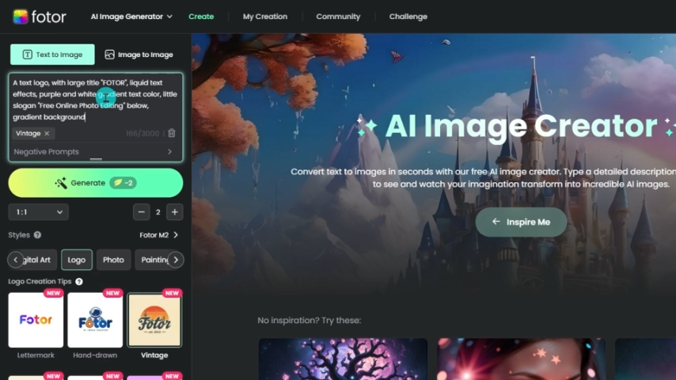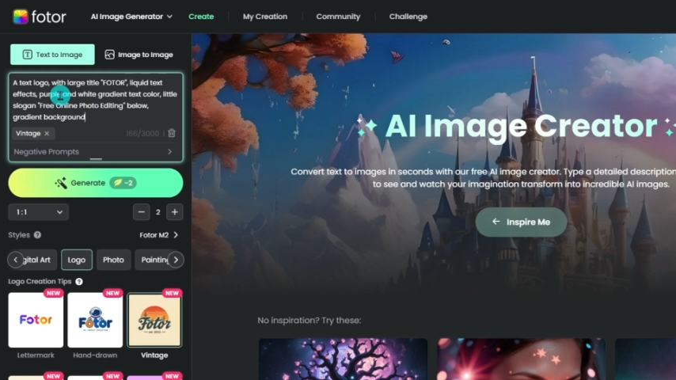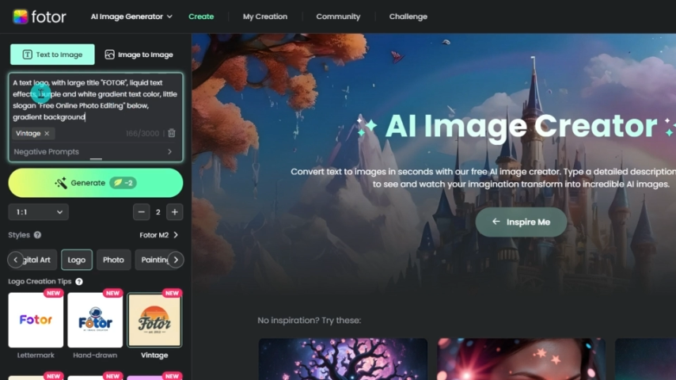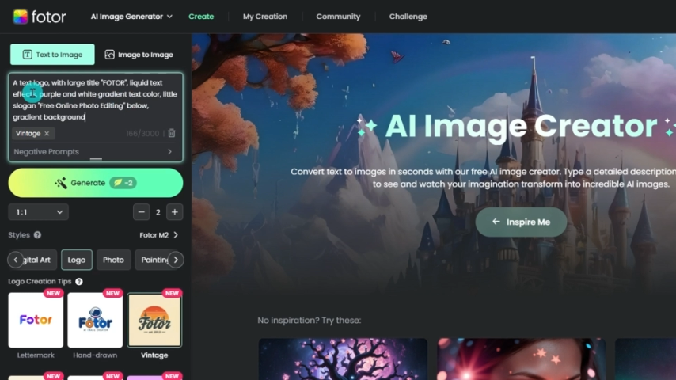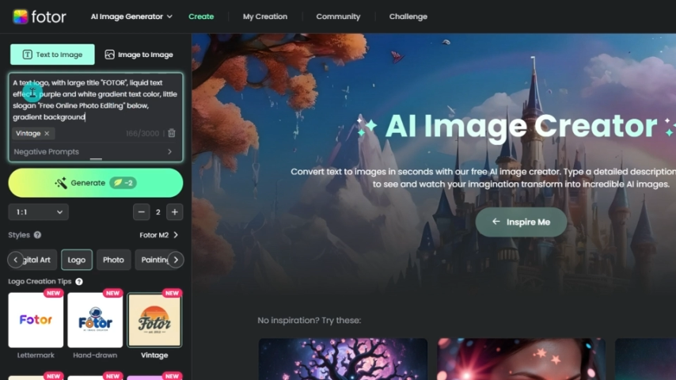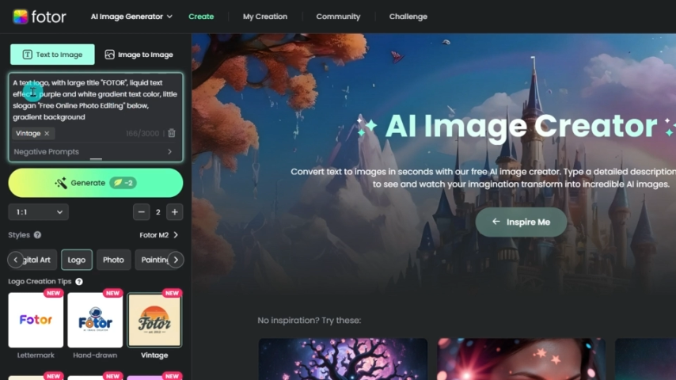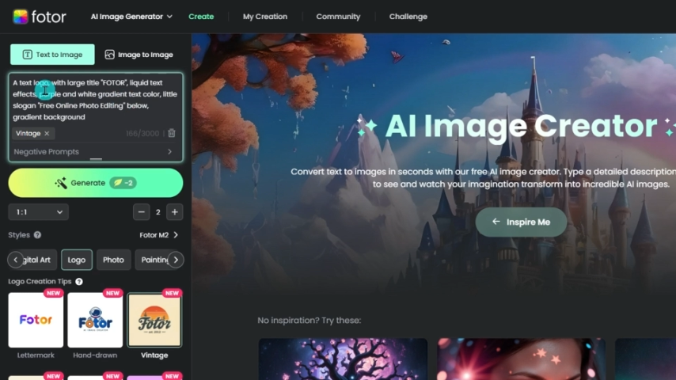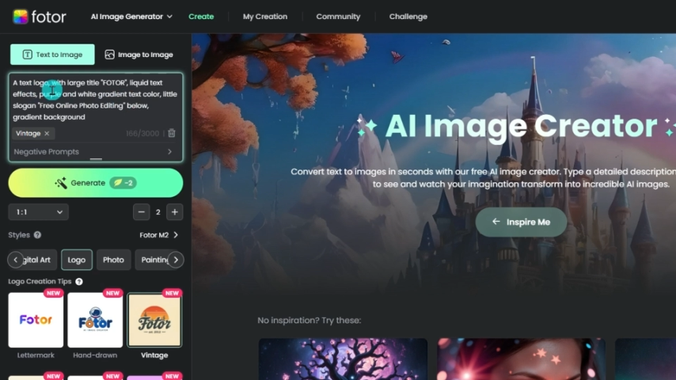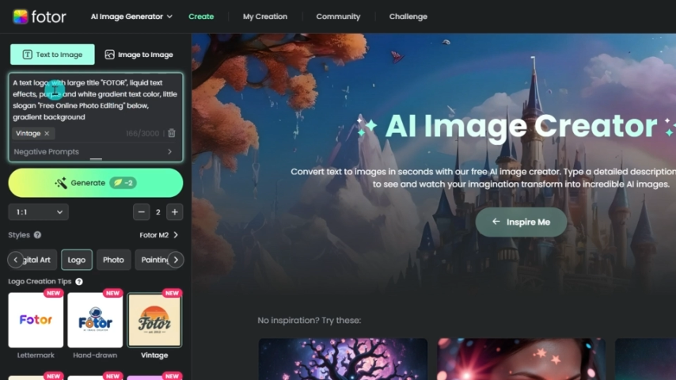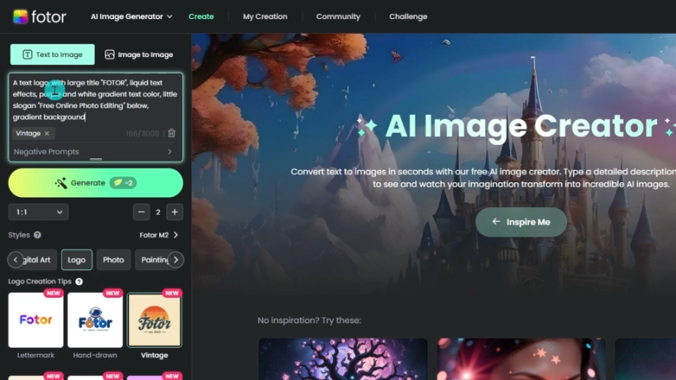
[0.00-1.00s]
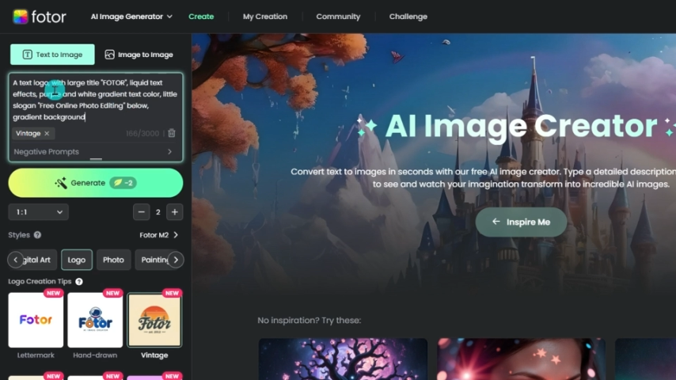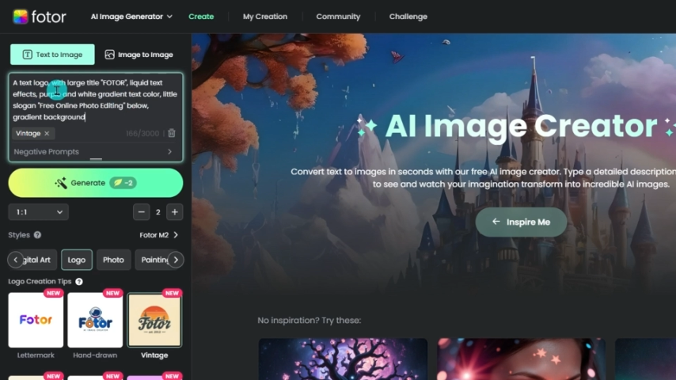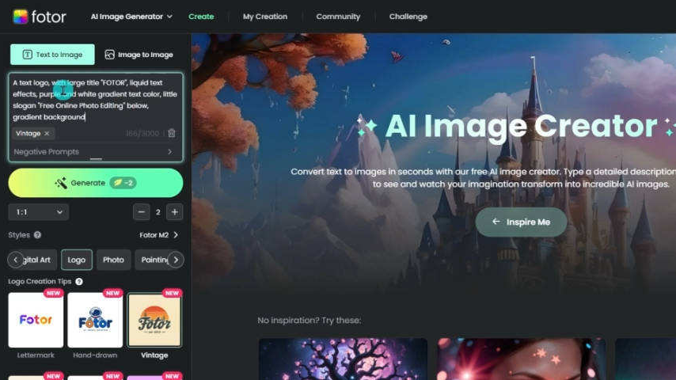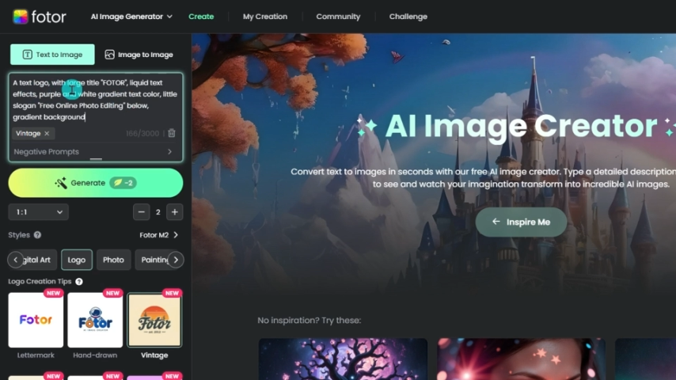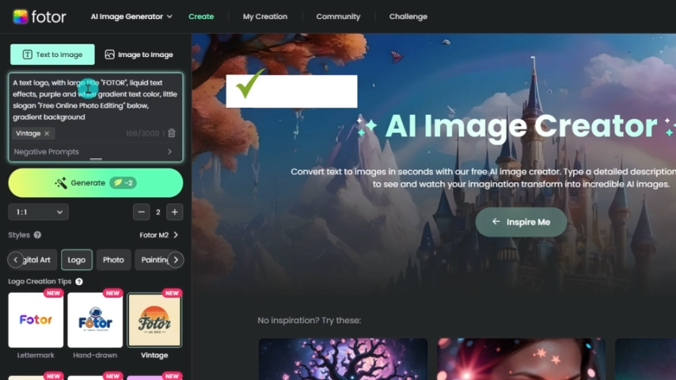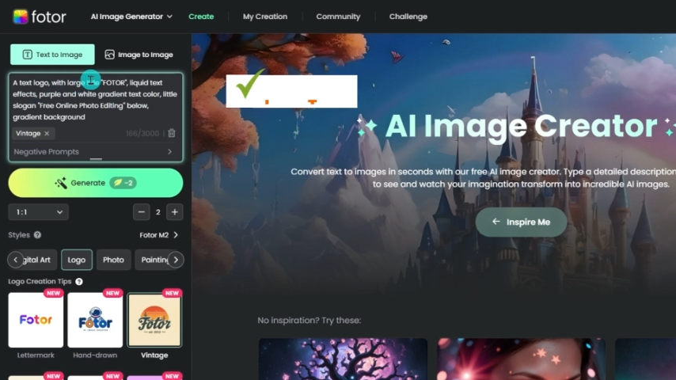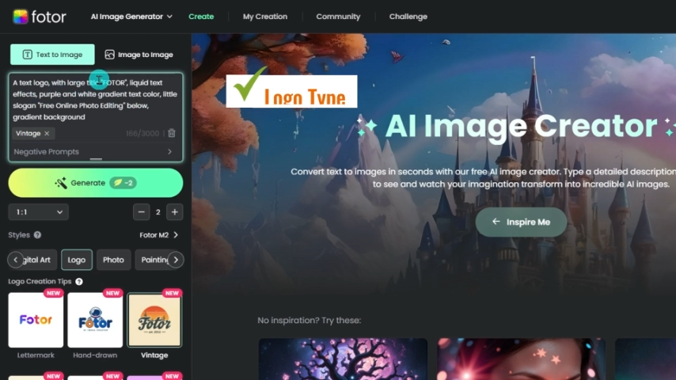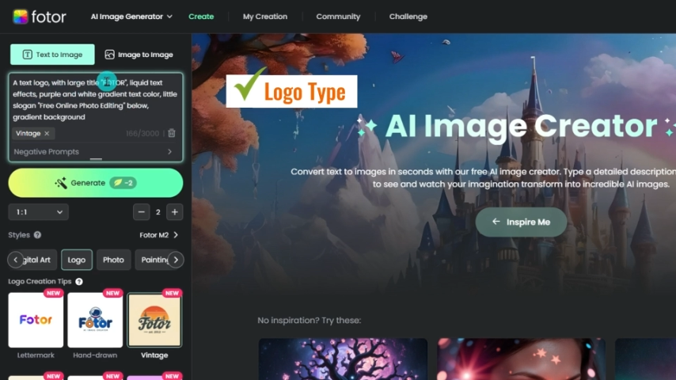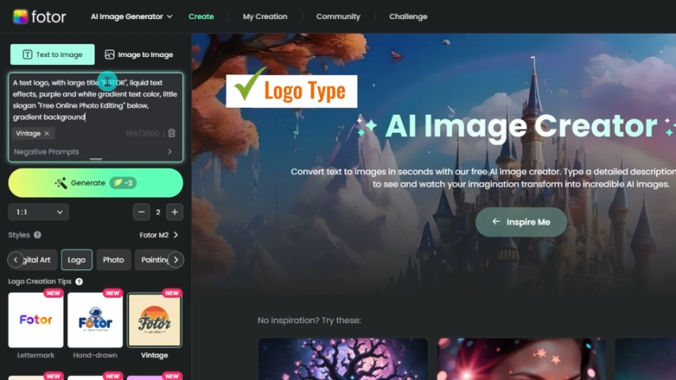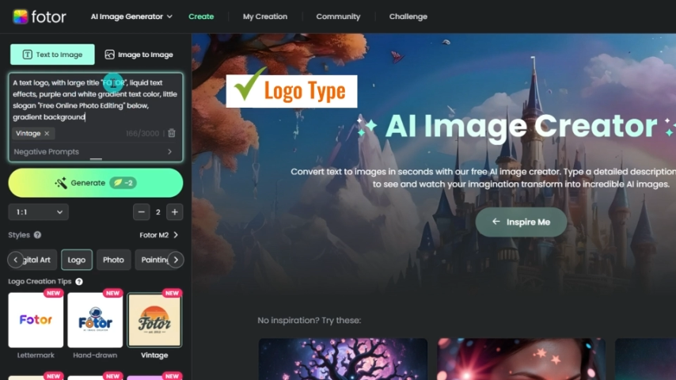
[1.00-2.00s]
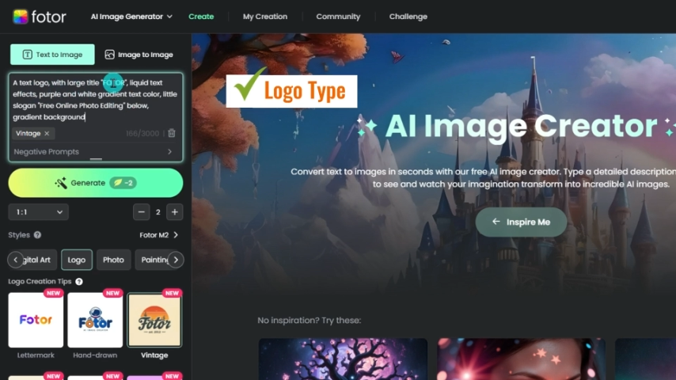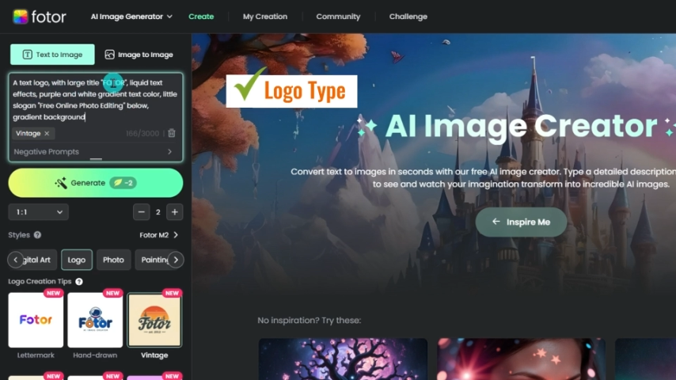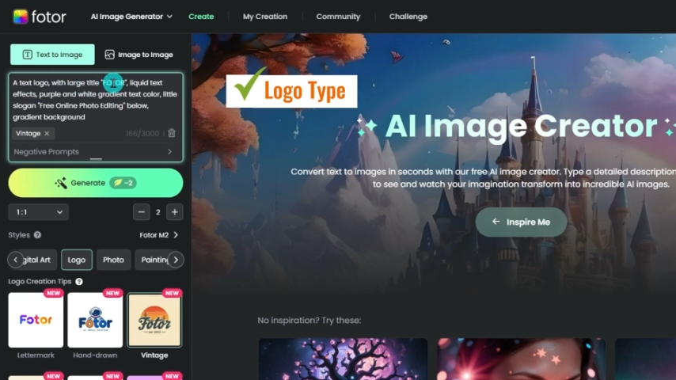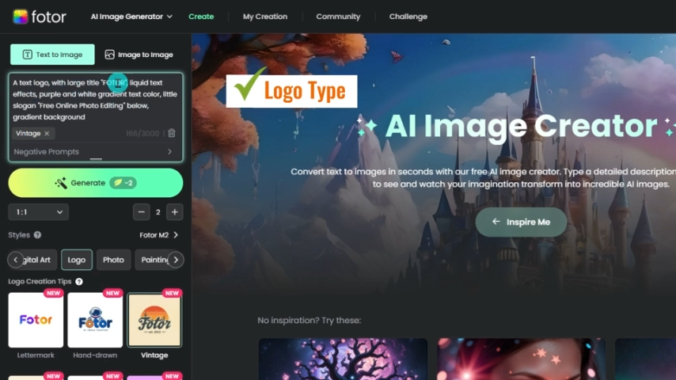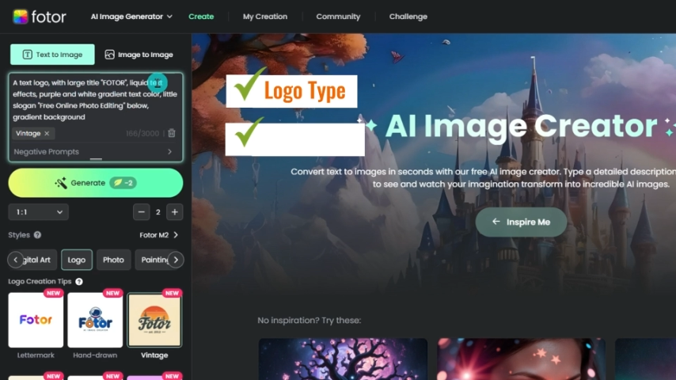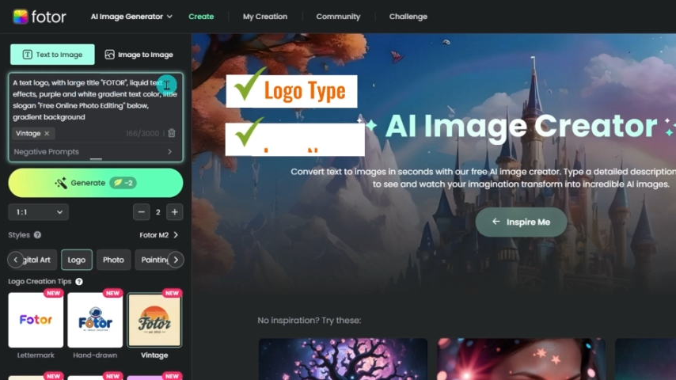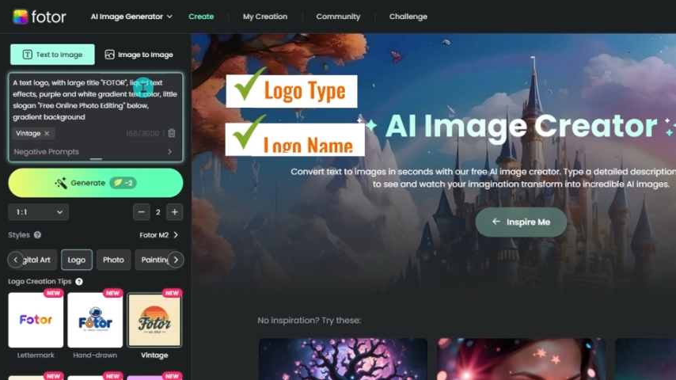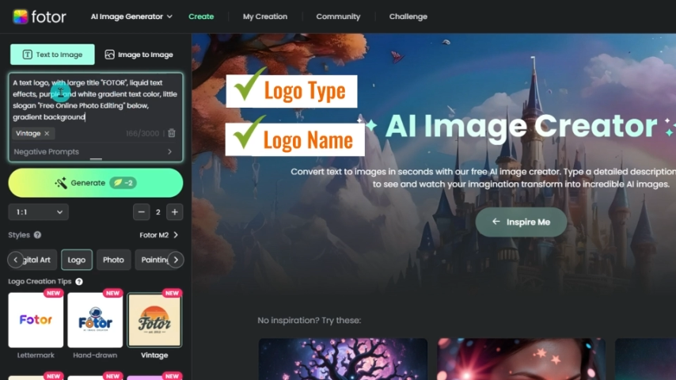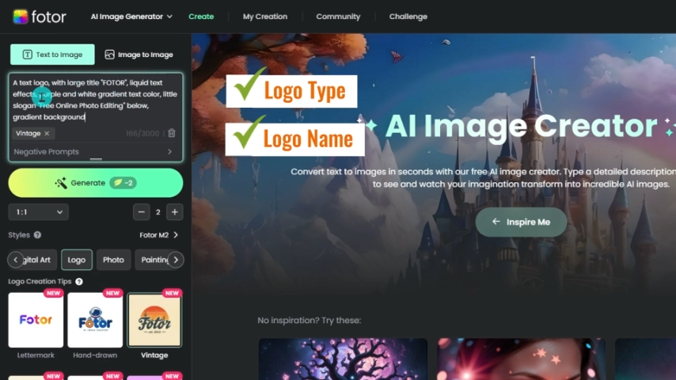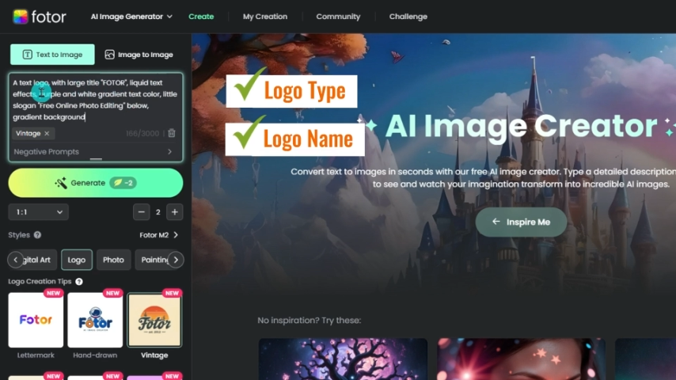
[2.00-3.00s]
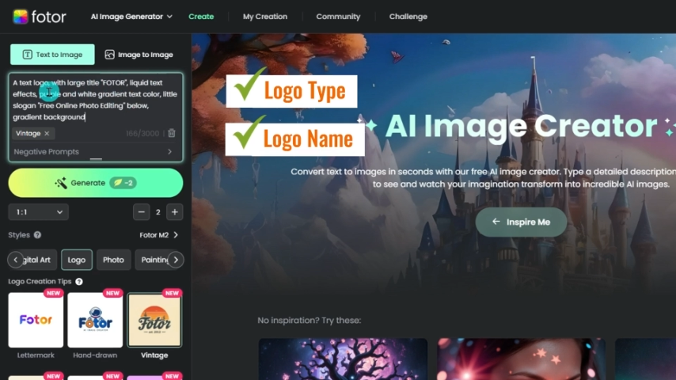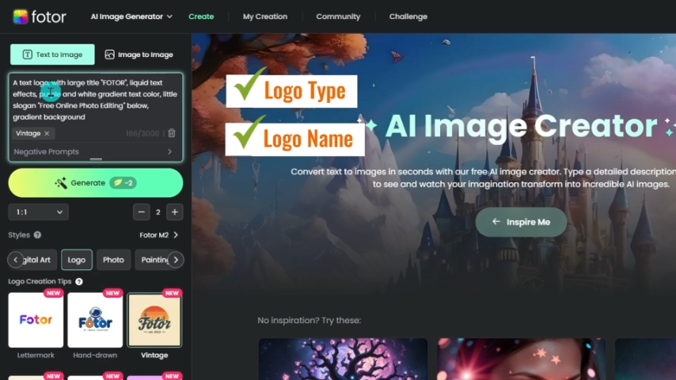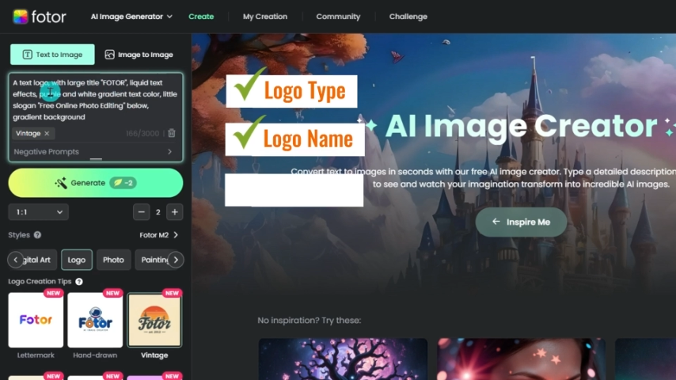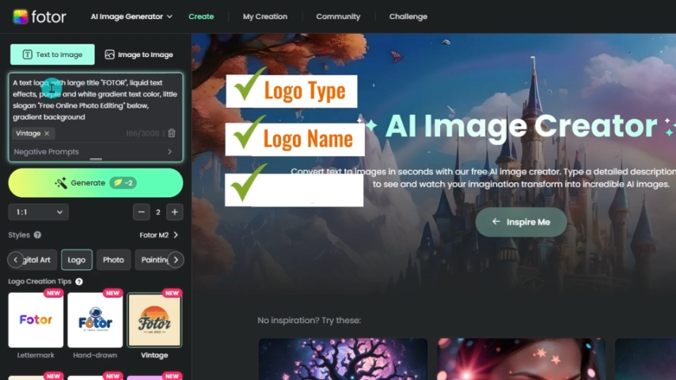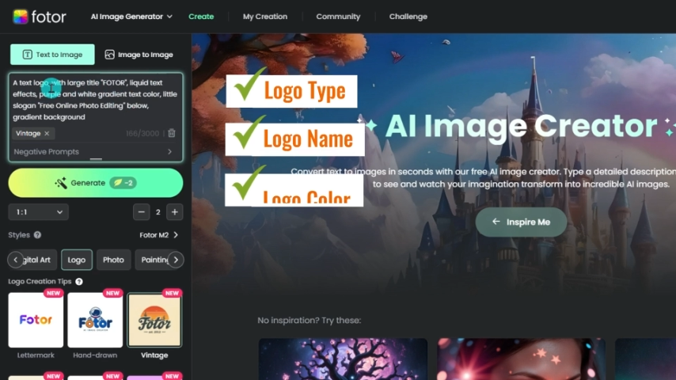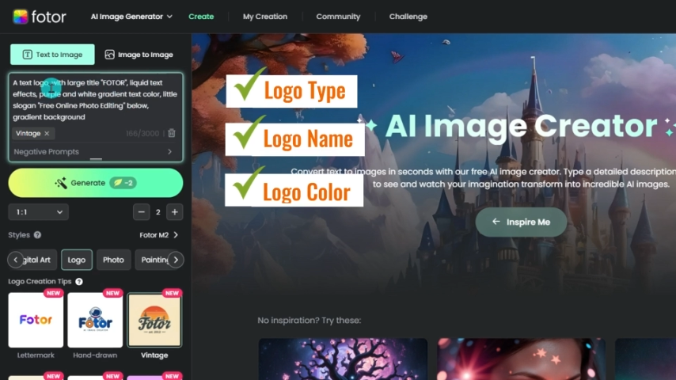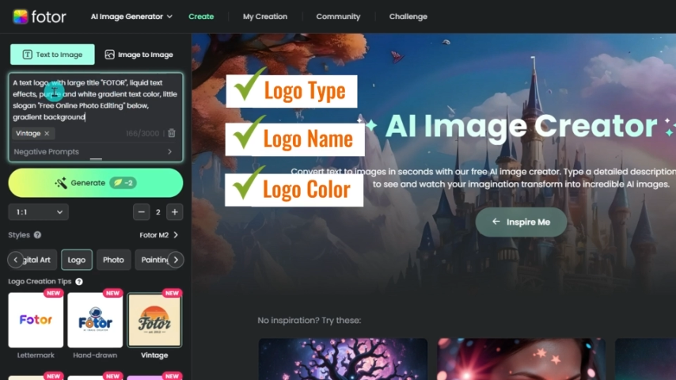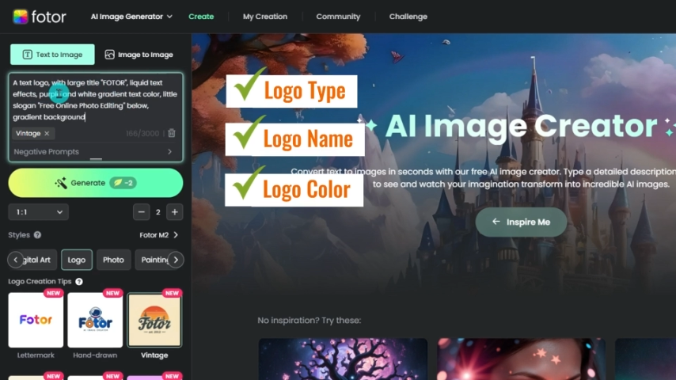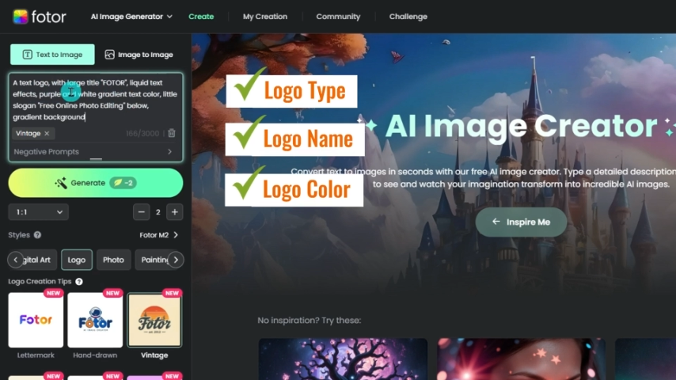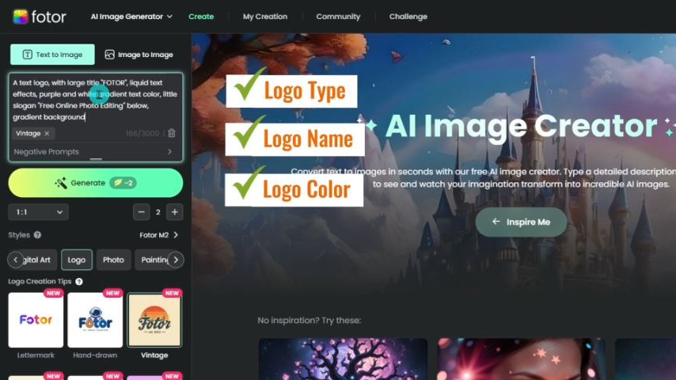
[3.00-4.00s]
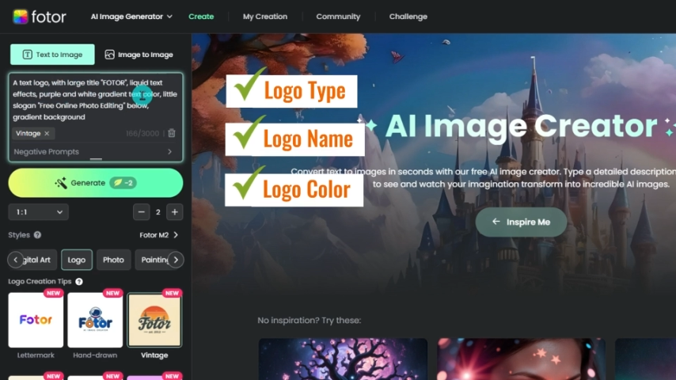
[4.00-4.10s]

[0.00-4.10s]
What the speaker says: (no speaker visible)